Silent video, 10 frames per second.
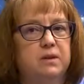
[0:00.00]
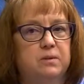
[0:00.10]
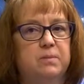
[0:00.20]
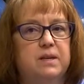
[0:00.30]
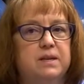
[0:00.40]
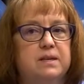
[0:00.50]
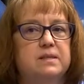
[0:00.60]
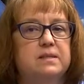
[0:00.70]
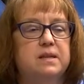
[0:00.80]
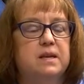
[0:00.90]
either,
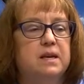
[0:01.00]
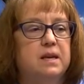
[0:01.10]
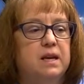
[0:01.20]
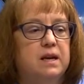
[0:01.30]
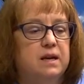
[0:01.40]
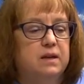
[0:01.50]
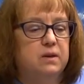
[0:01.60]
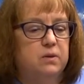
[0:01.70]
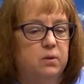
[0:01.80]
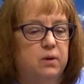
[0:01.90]
because uh,
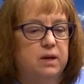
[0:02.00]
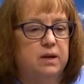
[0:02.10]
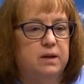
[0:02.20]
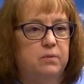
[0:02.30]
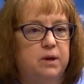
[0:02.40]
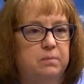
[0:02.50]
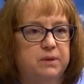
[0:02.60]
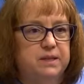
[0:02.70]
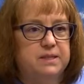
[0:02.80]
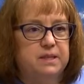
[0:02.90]
chlorine and red
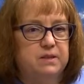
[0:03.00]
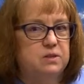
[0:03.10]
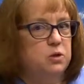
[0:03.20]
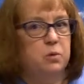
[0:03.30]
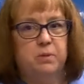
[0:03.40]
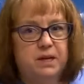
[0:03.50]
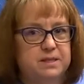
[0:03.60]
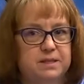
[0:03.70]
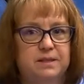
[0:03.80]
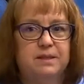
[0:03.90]
blood cells don't
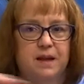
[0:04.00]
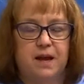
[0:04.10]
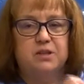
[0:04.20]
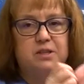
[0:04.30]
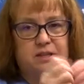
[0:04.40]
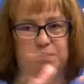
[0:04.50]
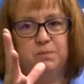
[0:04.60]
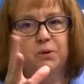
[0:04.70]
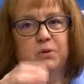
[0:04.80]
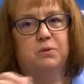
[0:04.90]
mix. They actually
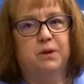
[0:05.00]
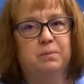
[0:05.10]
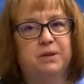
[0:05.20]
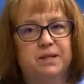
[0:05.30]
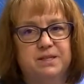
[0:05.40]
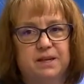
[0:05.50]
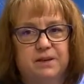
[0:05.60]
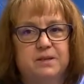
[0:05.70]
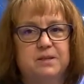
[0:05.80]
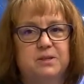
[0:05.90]
explode the red blood
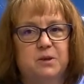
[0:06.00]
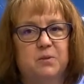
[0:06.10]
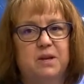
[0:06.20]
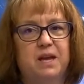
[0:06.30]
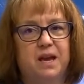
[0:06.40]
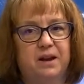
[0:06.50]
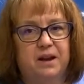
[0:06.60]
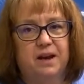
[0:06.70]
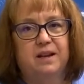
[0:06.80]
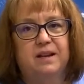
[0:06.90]
cell. So we
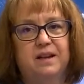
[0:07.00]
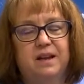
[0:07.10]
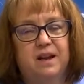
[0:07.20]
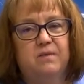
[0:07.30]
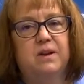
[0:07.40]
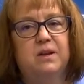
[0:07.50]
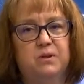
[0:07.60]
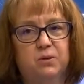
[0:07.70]
cannot have any